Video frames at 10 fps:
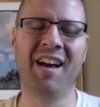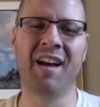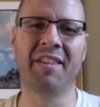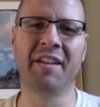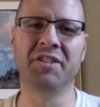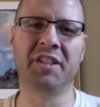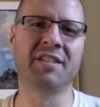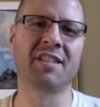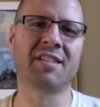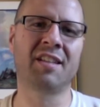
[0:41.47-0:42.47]
Uh, that
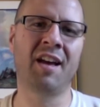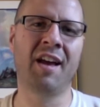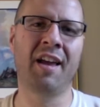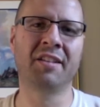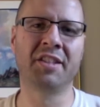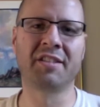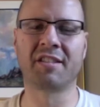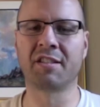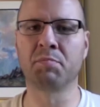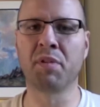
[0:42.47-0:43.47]
Jesus uh, and
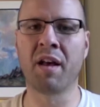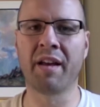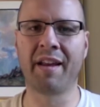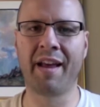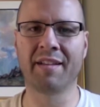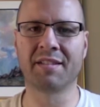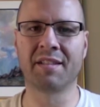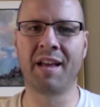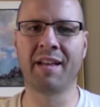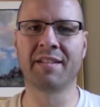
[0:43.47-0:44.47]
Jesus' blood
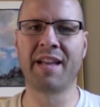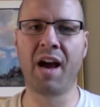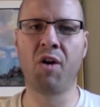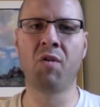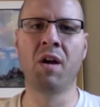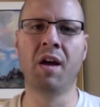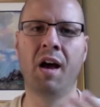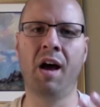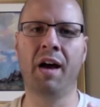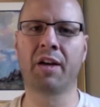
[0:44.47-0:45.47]
has has now
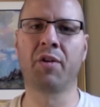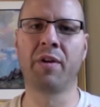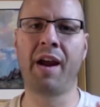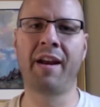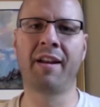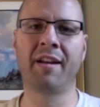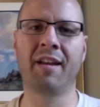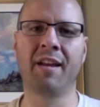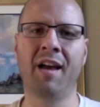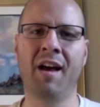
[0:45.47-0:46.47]
uh, created
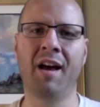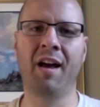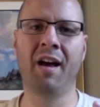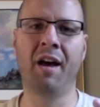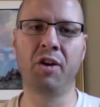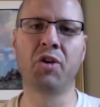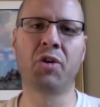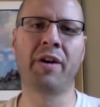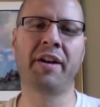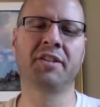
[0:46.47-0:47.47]
a new
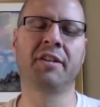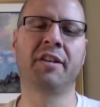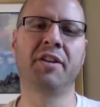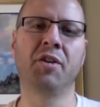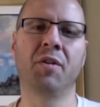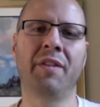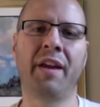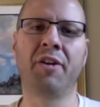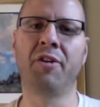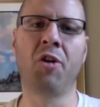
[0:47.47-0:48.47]
creation in you, and
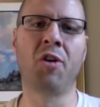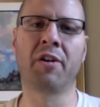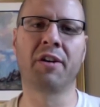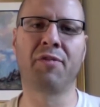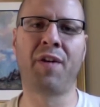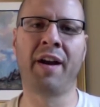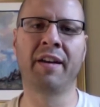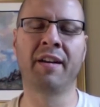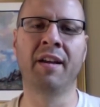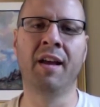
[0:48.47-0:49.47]
that you're no longer
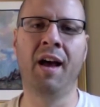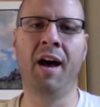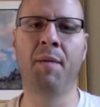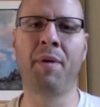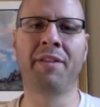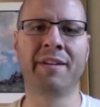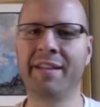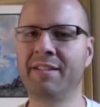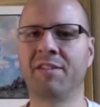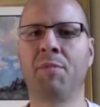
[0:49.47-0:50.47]
defined uh, by the
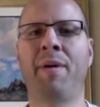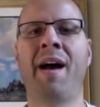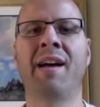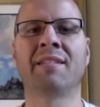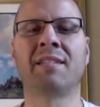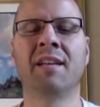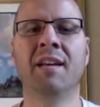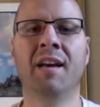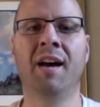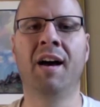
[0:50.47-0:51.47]
deeds of the past.
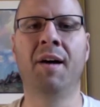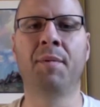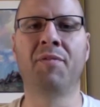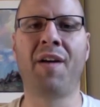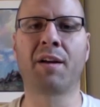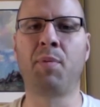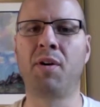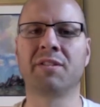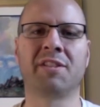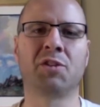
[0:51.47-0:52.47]
Um, in fact,
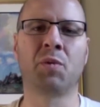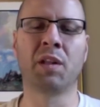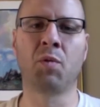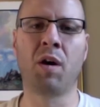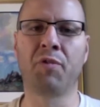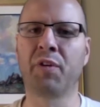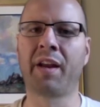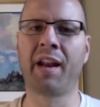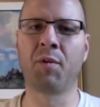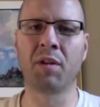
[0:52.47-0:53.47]
Paul says it really well
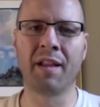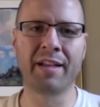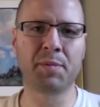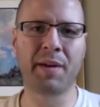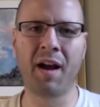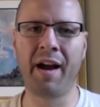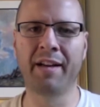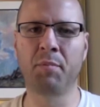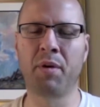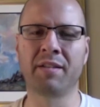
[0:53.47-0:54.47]
forgetting what lies behind
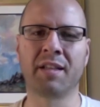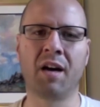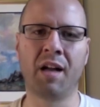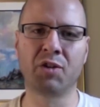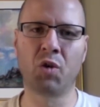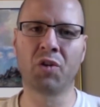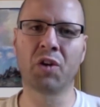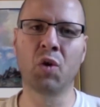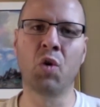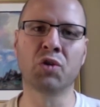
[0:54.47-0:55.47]
and pressing on toward the
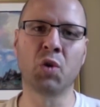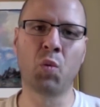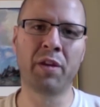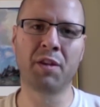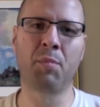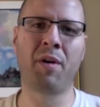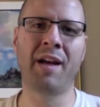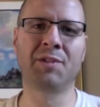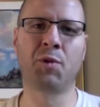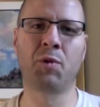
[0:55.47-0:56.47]
goal to win the
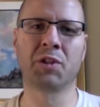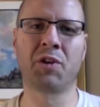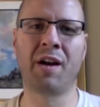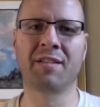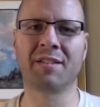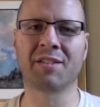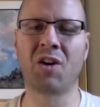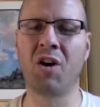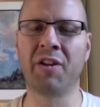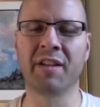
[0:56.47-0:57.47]
prize for which Christ has
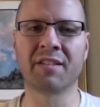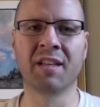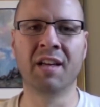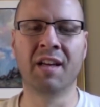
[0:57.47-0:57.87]
called us.